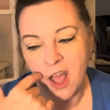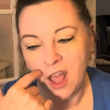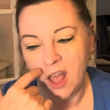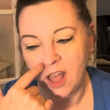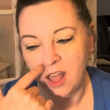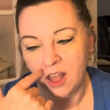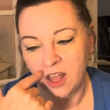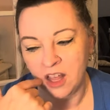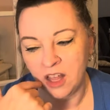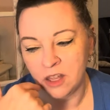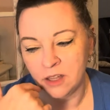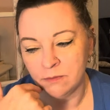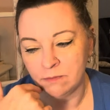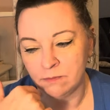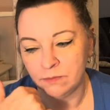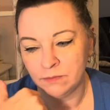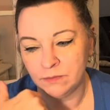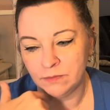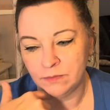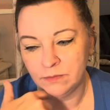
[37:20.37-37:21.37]

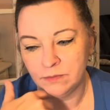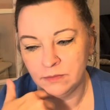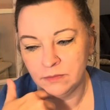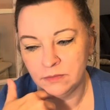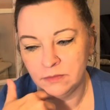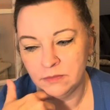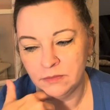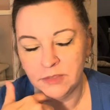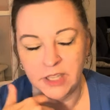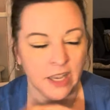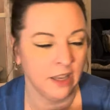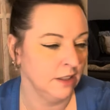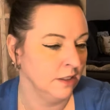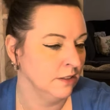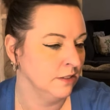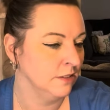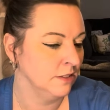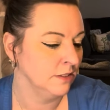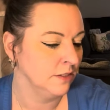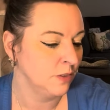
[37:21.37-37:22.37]
um, yeah.
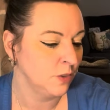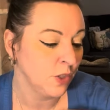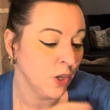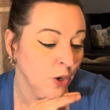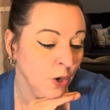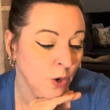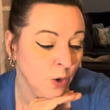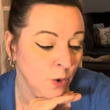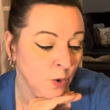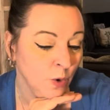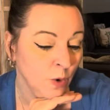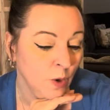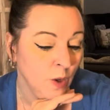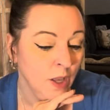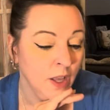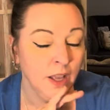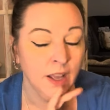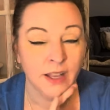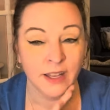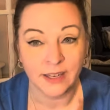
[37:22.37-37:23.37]
So
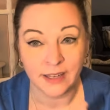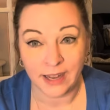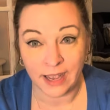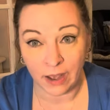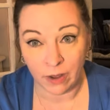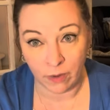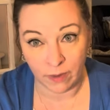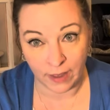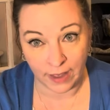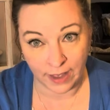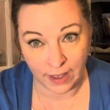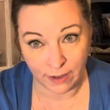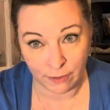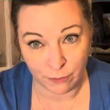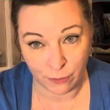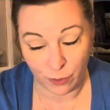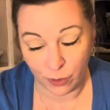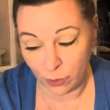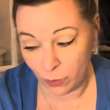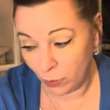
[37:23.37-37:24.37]
now I have
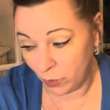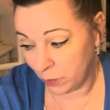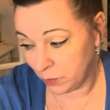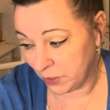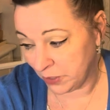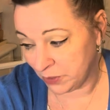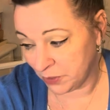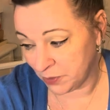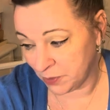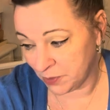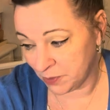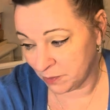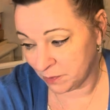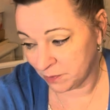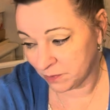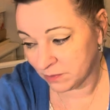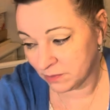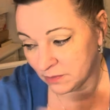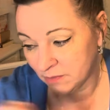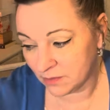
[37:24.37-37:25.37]
four warmers.
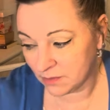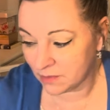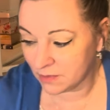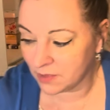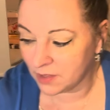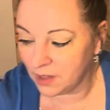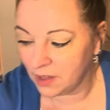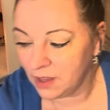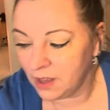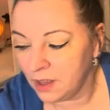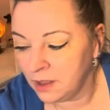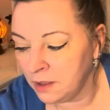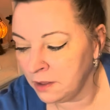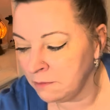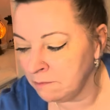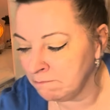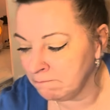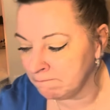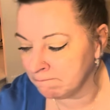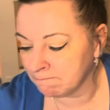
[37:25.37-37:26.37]

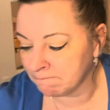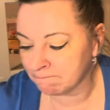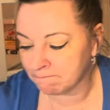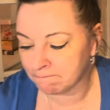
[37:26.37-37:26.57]
Um,